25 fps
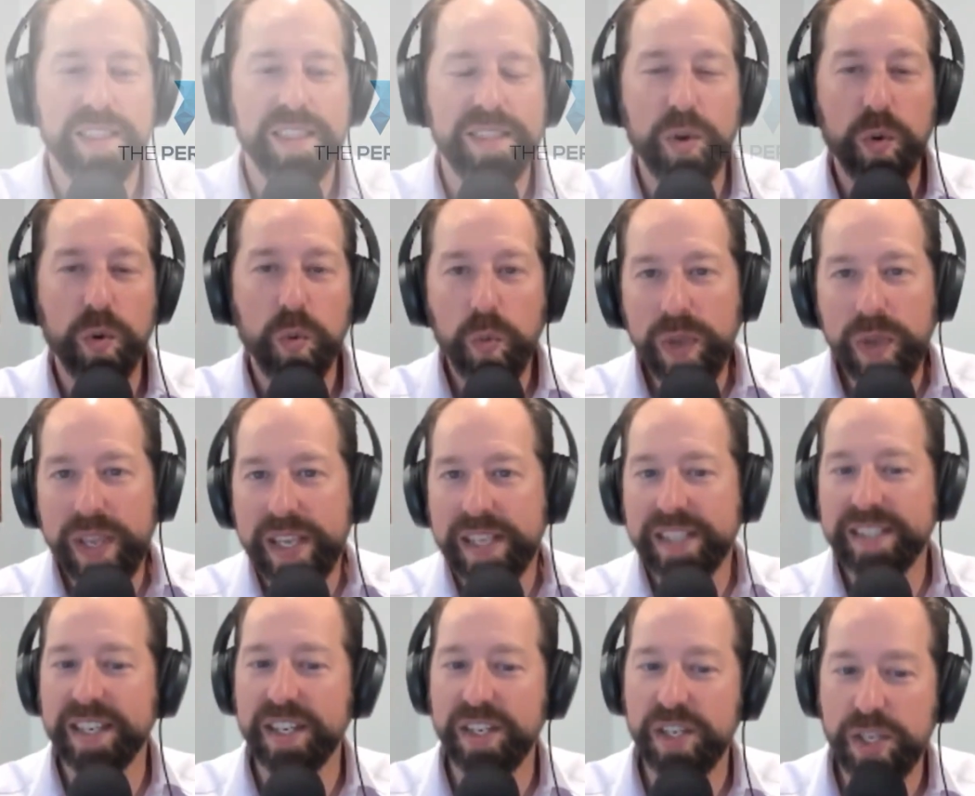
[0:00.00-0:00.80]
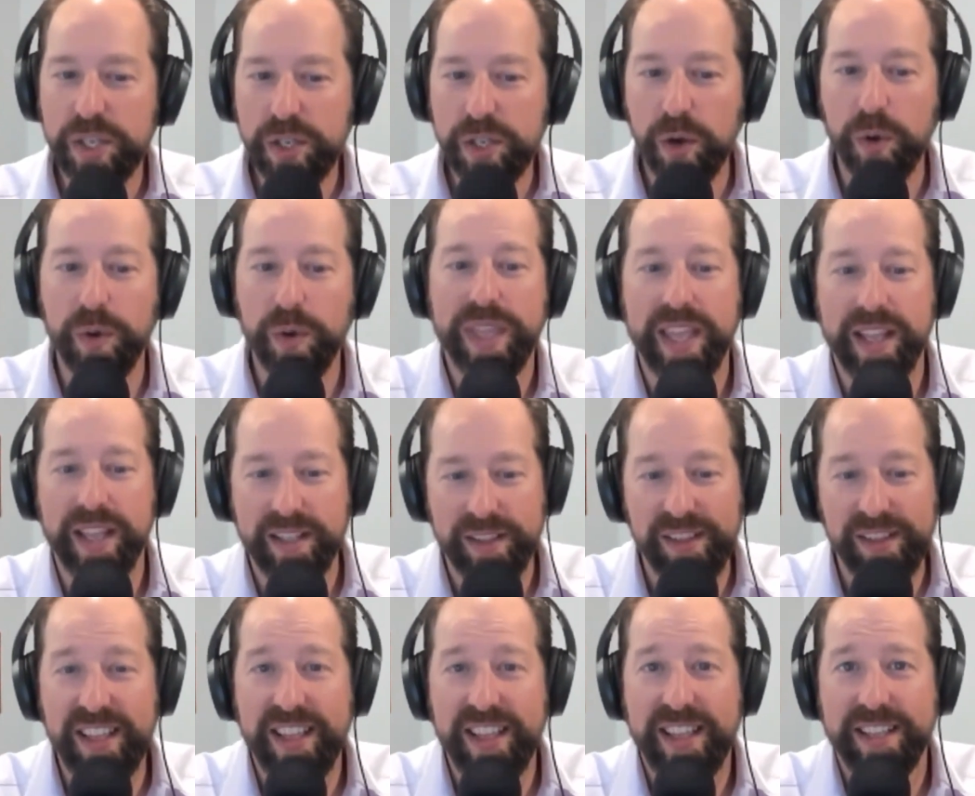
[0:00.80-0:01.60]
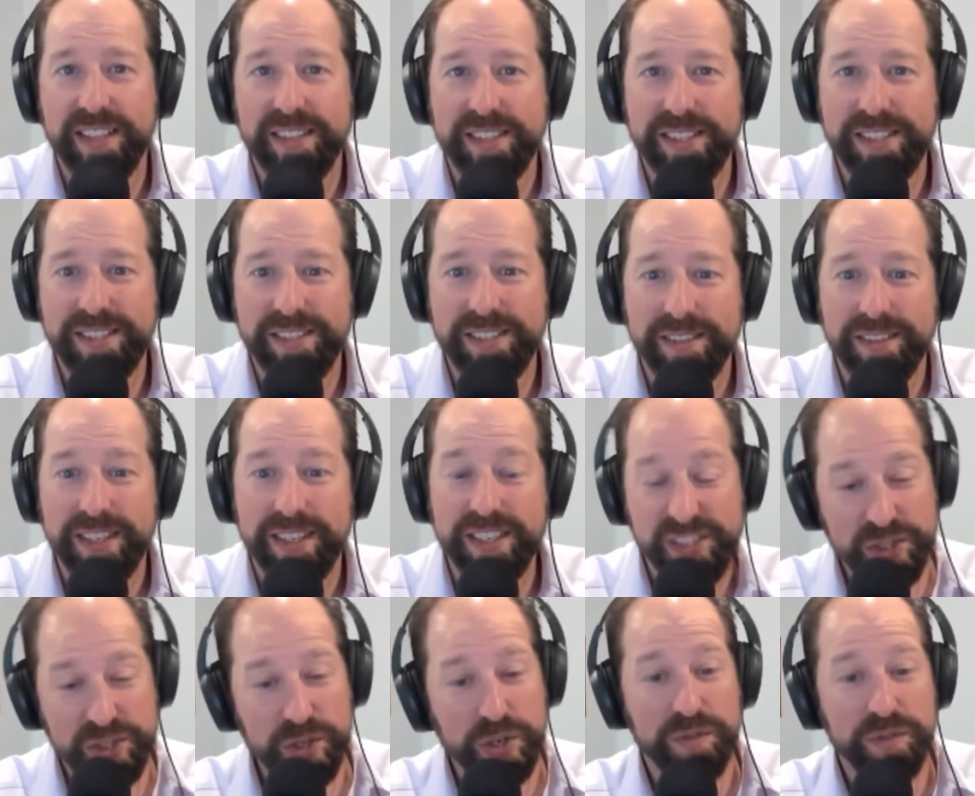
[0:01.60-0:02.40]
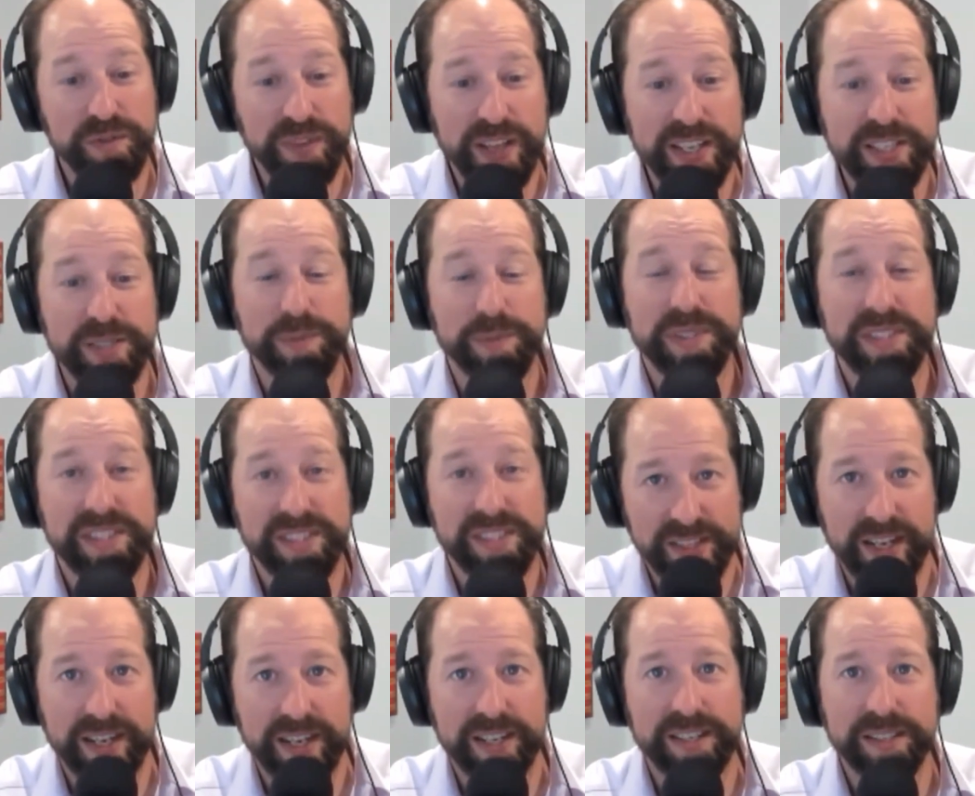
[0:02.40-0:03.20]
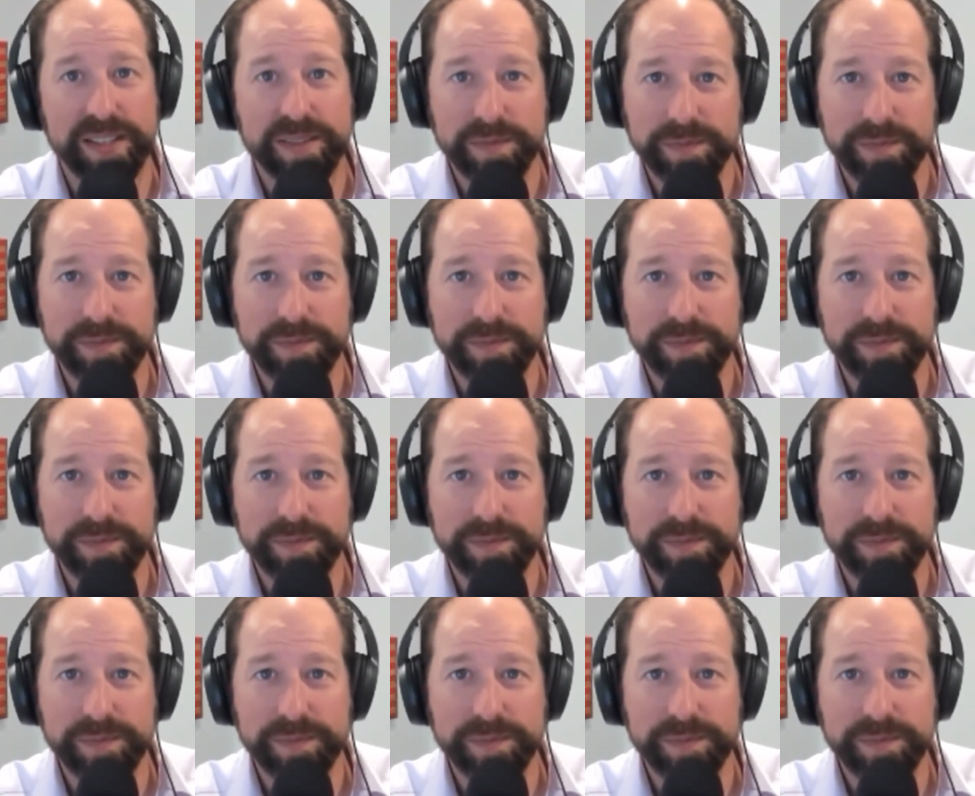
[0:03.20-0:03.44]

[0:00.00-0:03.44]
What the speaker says: The reason you don't get clients is your investments suck.